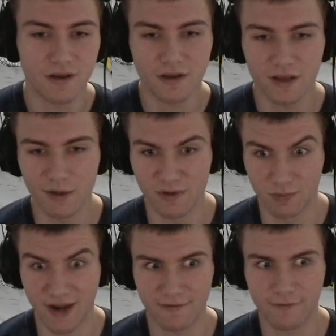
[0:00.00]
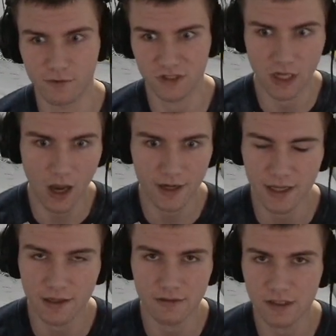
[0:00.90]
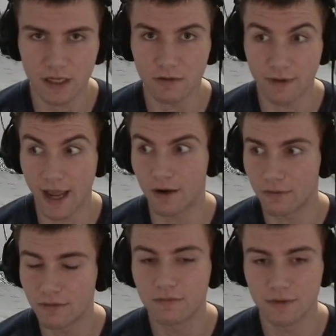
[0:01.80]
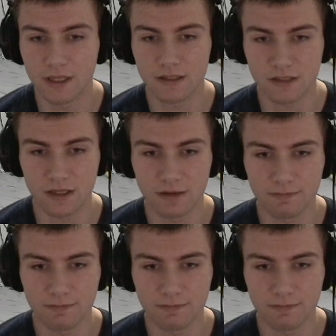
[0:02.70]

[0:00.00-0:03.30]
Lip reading: it was when I first got it, and now it's a